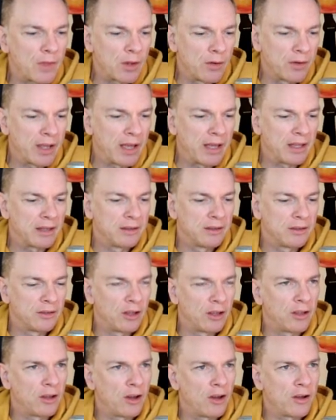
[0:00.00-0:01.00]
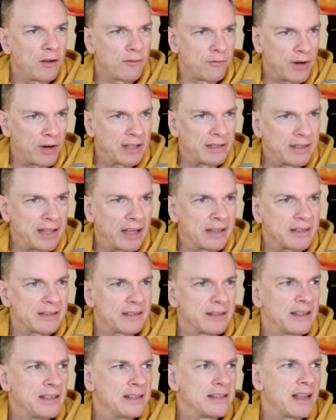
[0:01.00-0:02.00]
Okay. Now, how I've read that
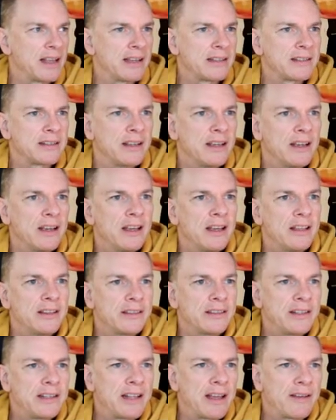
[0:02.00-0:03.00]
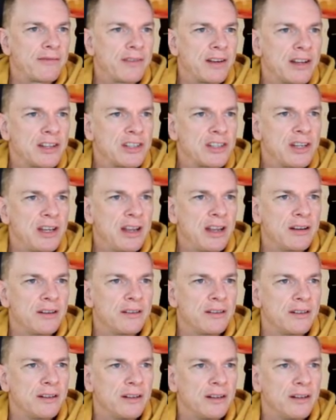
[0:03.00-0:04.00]
is that the definition
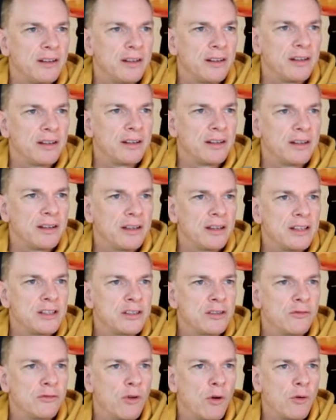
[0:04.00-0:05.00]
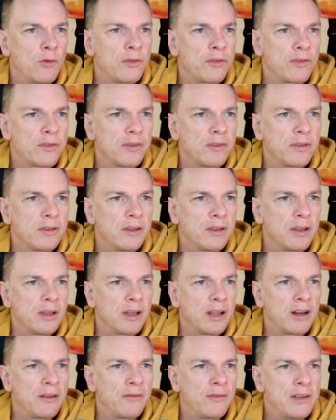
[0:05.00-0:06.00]
here is growth.
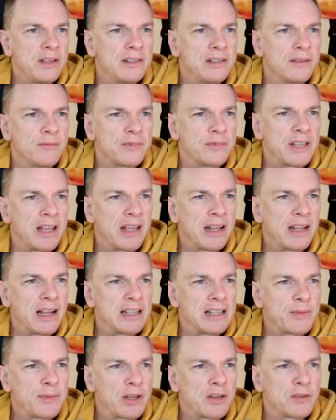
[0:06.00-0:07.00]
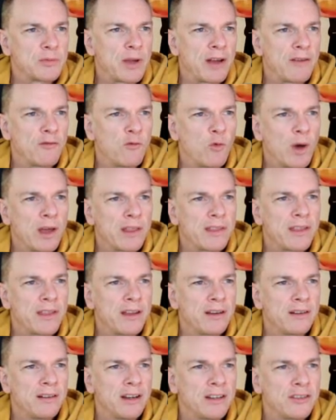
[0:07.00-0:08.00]
And the reason I'm saying that is because we have with
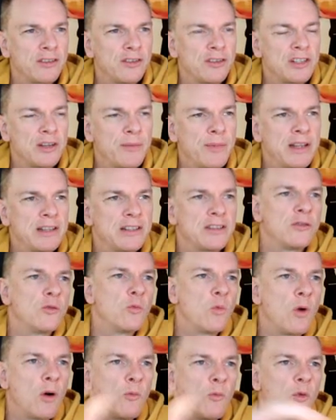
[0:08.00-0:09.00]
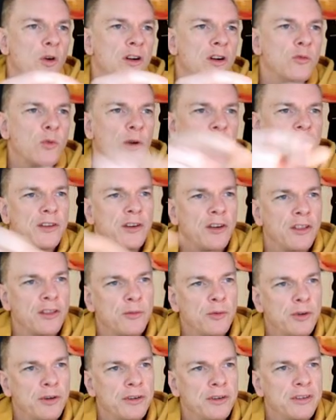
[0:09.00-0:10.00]
here. And that usually means, you know, one word with another
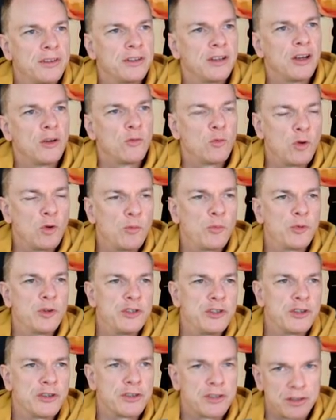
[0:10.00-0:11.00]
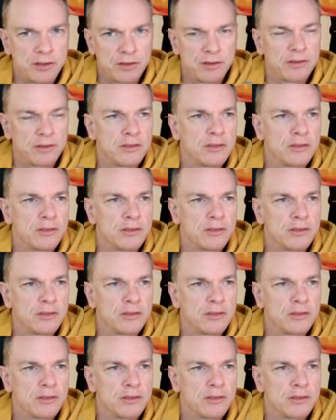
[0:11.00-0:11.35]
word will produce.